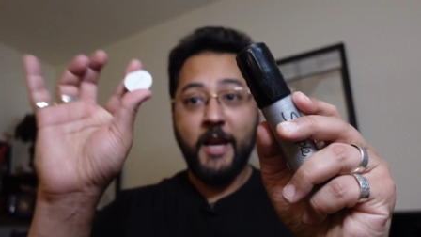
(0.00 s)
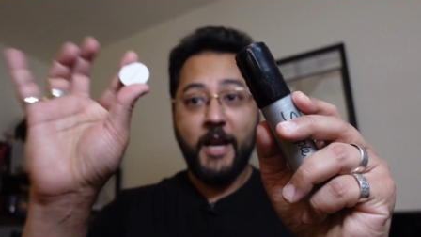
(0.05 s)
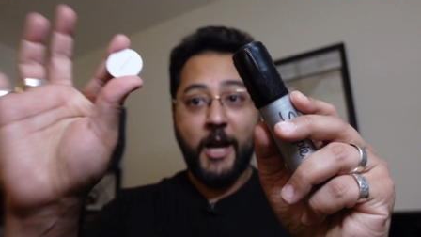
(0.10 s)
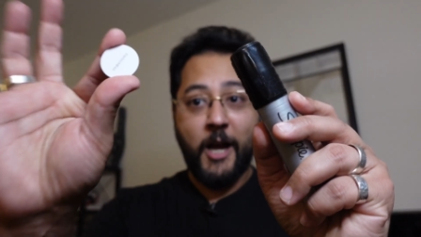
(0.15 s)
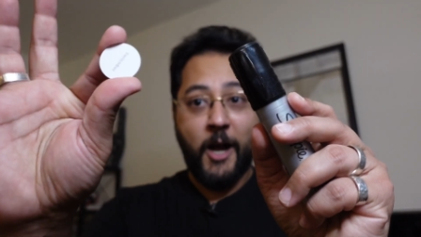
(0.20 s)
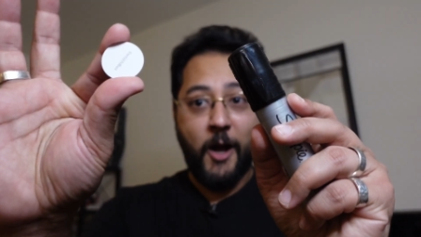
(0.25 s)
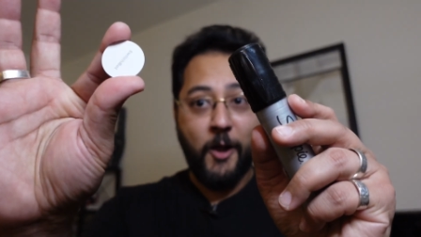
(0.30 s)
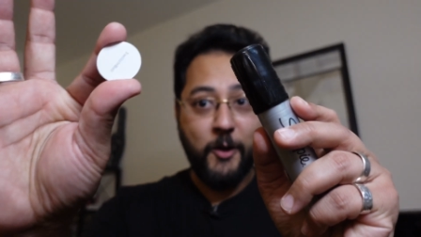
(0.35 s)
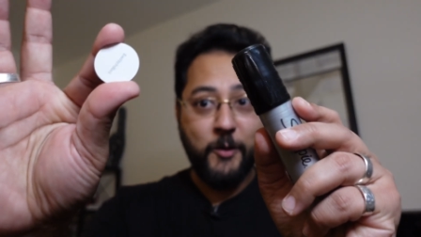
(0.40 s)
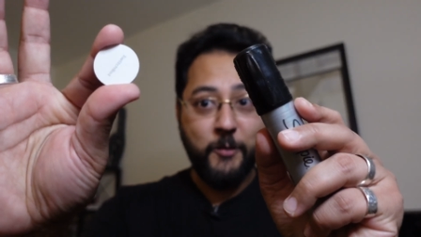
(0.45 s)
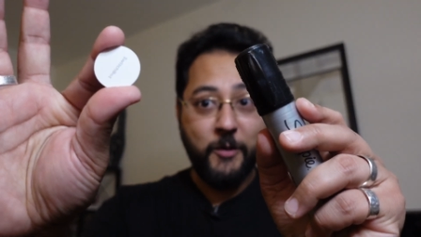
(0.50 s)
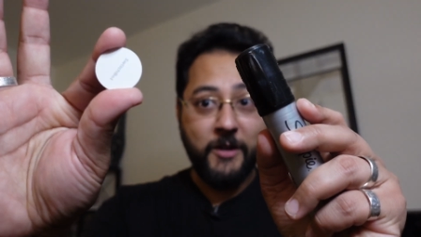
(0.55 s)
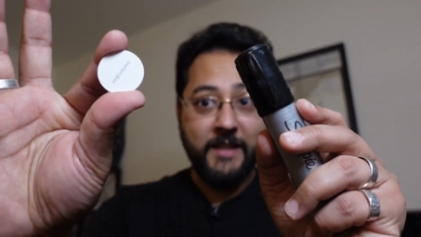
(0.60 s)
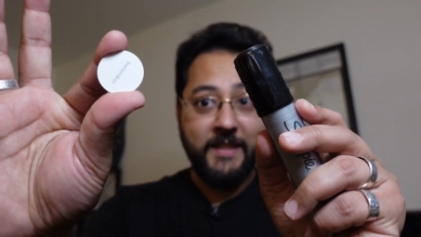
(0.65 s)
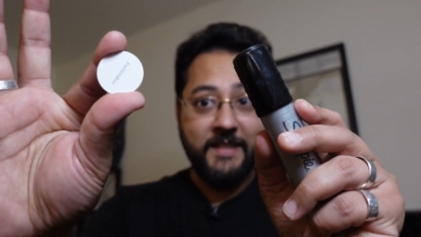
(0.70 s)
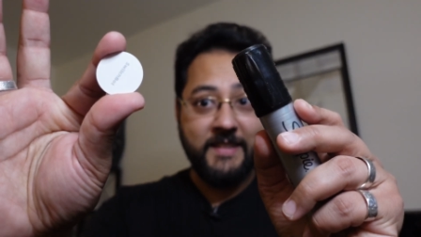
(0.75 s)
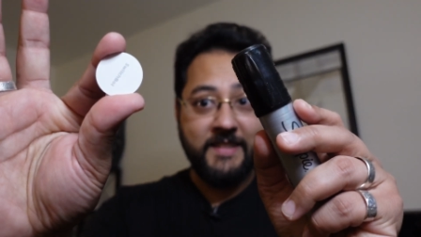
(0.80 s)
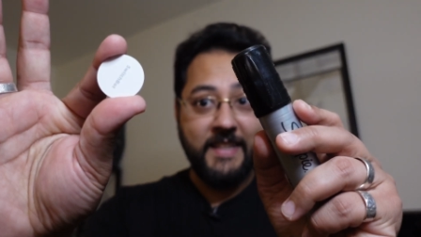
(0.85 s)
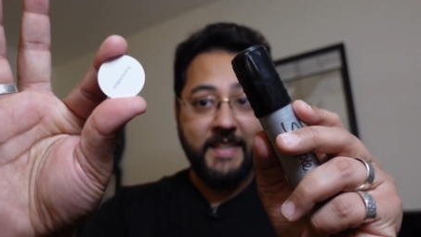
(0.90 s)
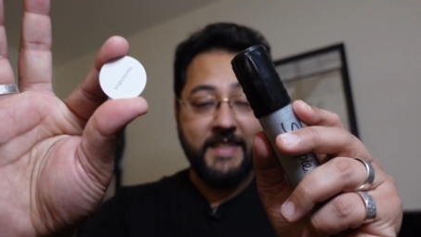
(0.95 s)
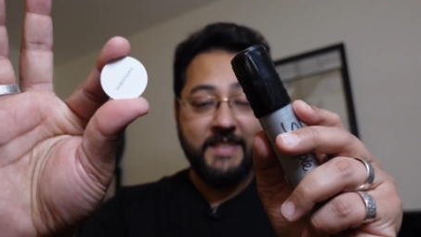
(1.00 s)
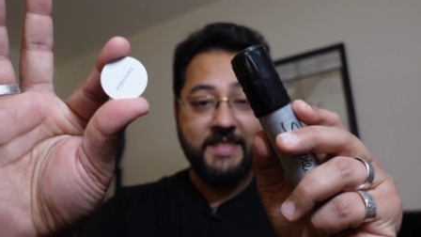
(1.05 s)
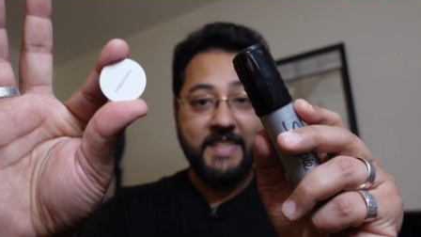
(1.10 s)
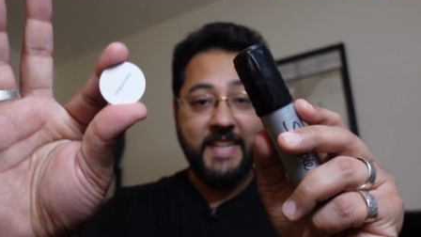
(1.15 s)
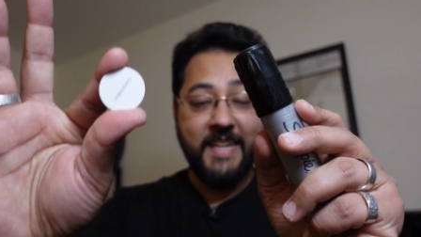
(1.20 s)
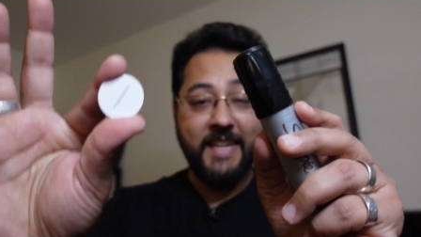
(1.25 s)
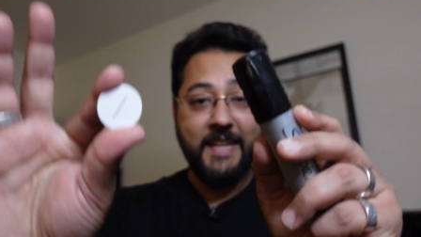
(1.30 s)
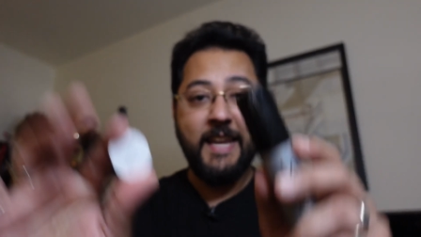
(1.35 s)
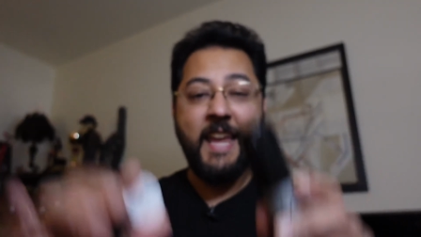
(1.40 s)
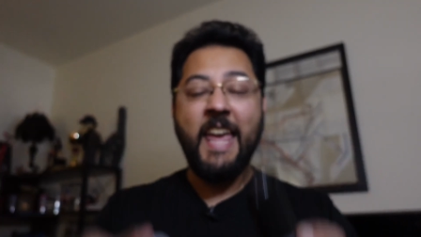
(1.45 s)
colored one of these things
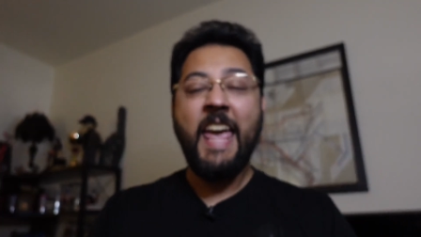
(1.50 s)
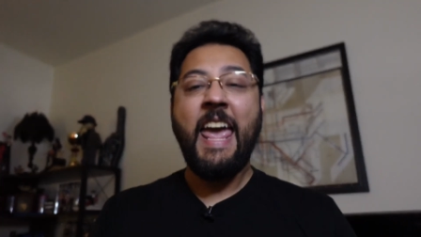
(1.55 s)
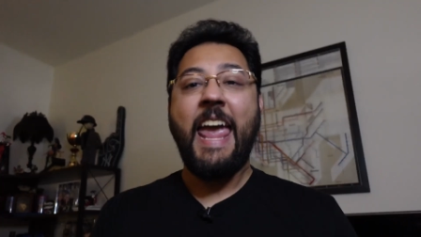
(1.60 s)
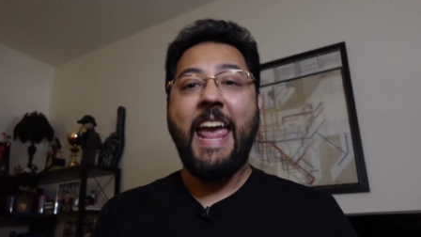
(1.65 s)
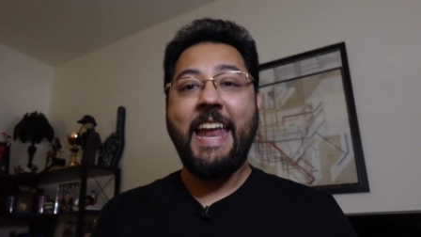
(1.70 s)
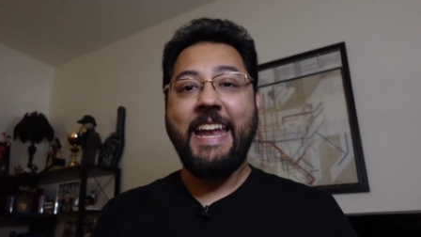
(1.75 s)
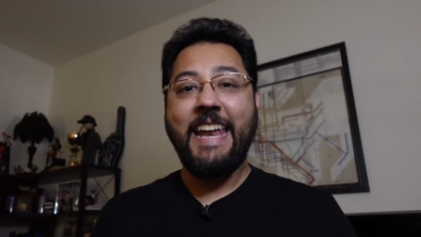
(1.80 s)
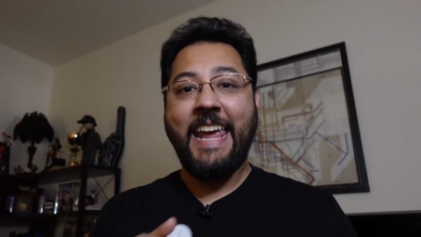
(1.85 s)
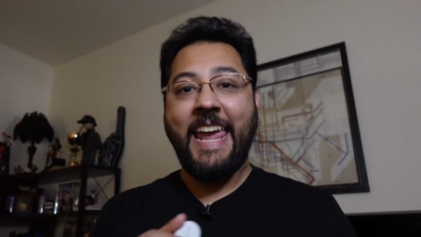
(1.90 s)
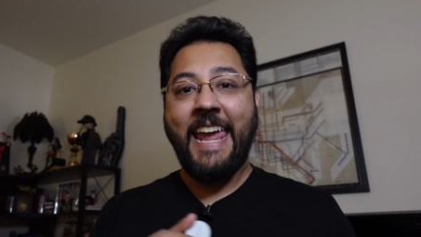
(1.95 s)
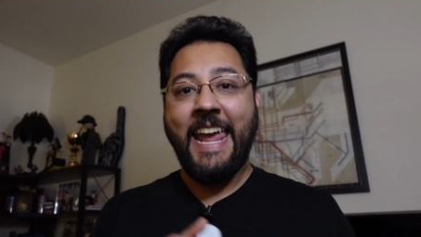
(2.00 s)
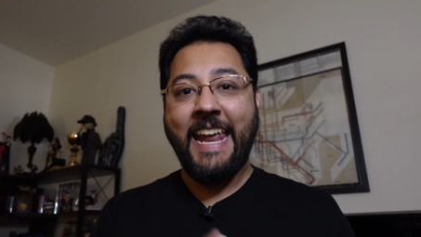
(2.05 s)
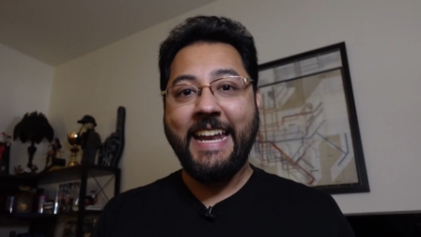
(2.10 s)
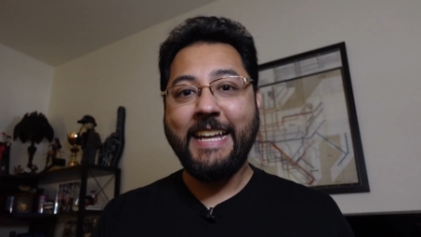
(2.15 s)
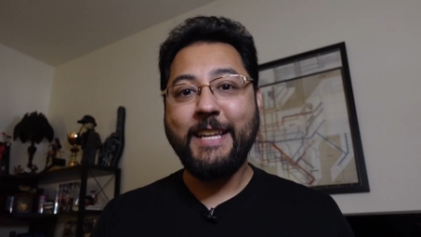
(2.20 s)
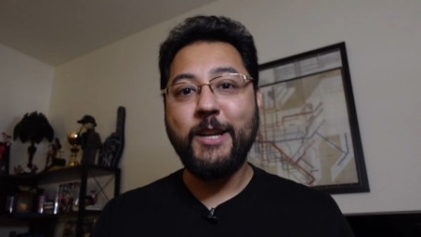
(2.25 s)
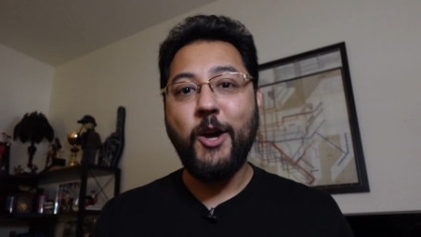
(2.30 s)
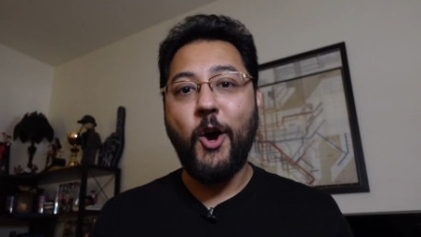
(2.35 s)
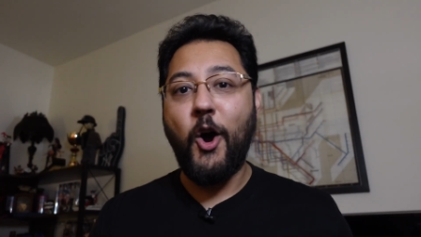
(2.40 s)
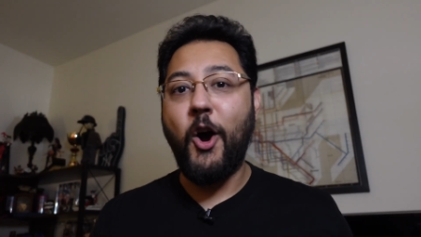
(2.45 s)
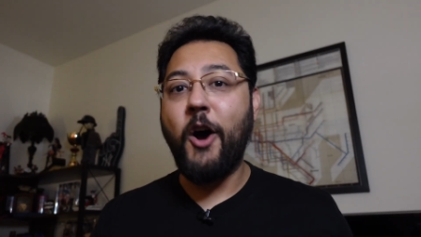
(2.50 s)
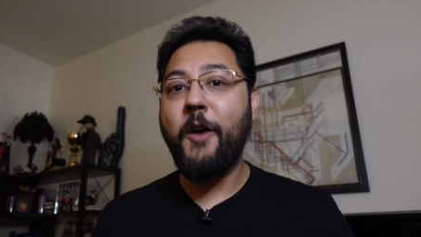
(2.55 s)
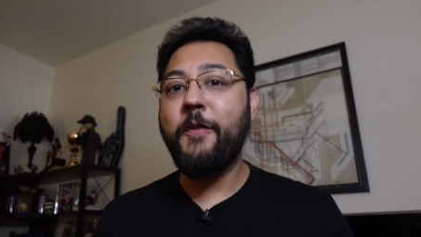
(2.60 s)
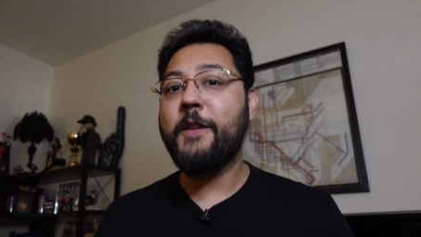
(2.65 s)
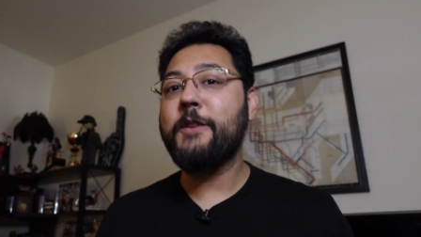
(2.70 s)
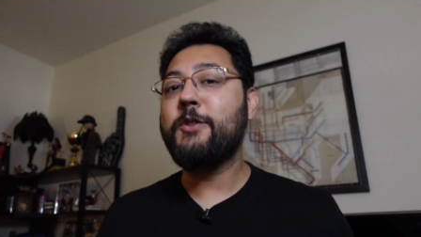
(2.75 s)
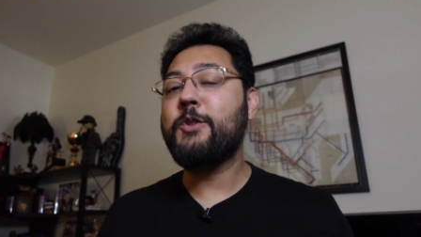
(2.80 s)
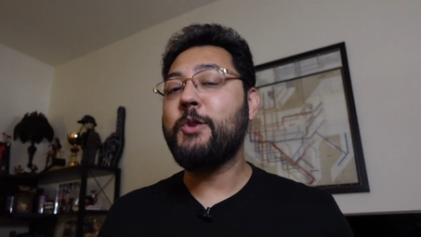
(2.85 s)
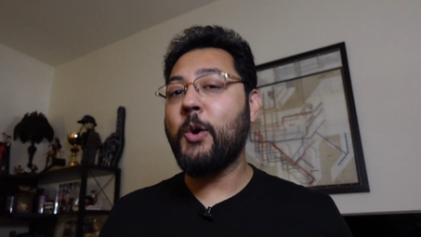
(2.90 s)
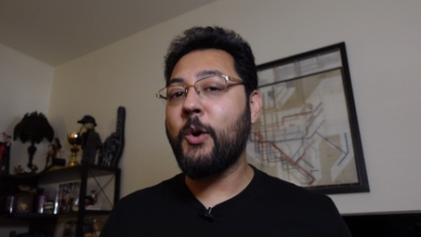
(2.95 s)
in, and hid it on
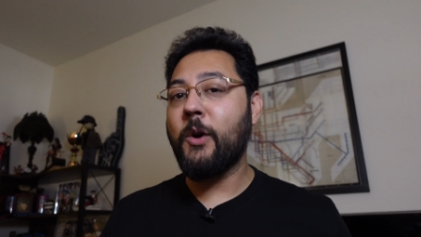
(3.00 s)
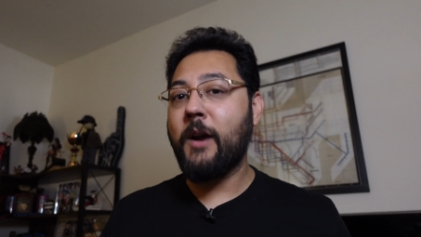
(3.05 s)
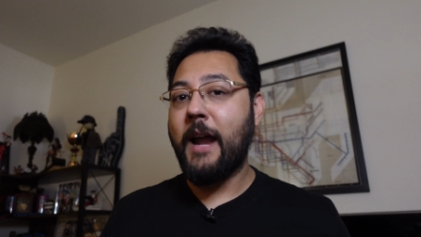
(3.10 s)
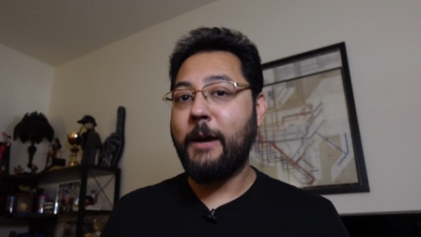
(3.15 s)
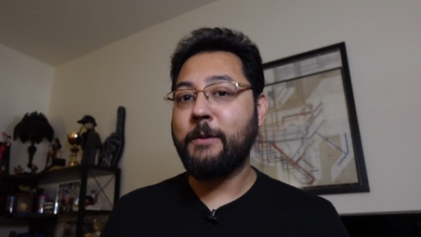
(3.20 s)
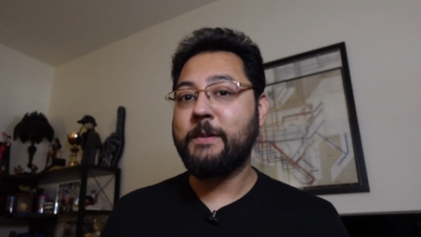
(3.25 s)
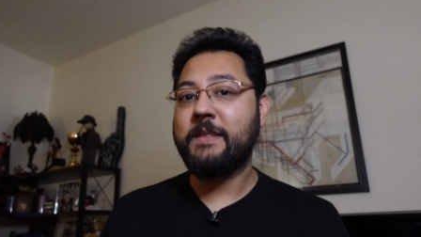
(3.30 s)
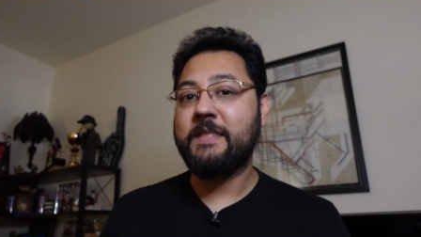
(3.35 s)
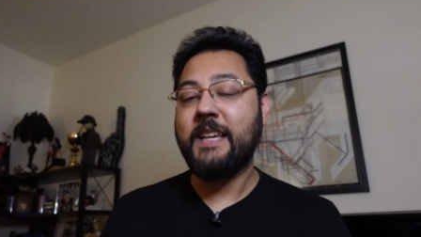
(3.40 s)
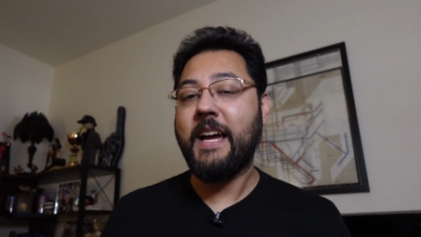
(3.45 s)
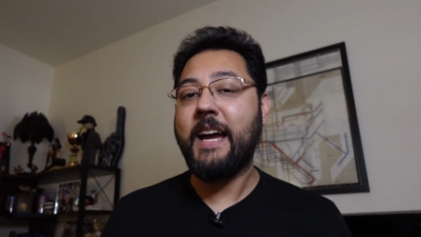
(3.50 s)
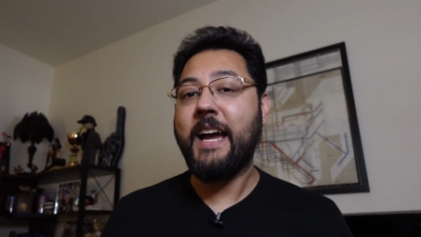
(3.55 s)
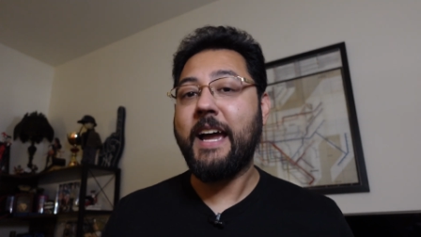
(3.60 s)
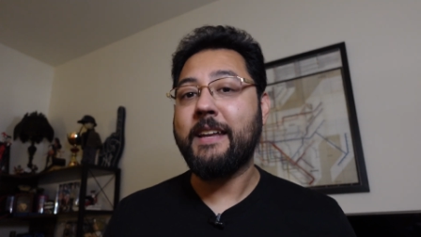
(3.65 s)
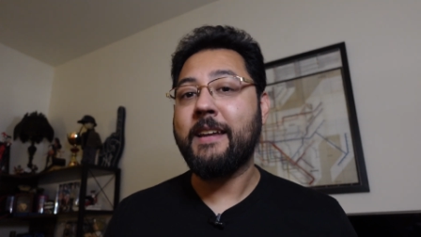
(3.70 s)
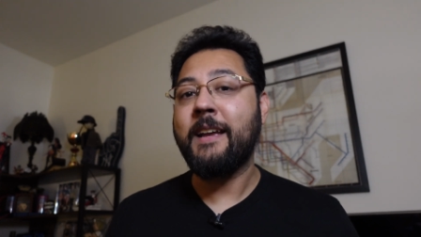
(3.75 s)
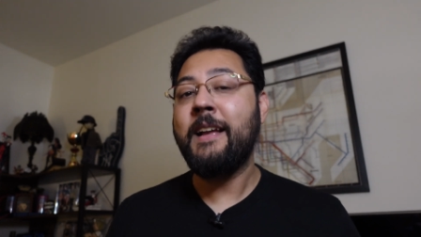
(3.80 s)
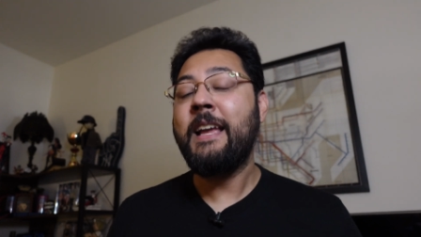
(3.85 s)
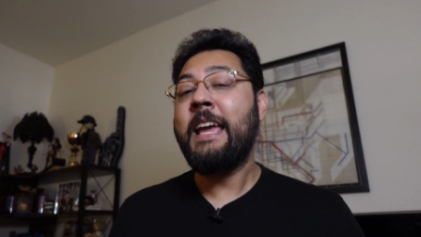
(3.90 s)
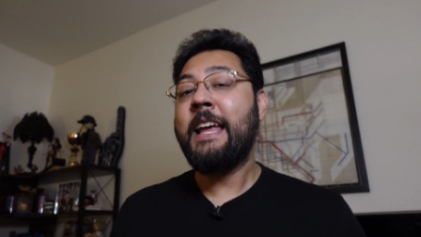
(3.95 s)
the door outside.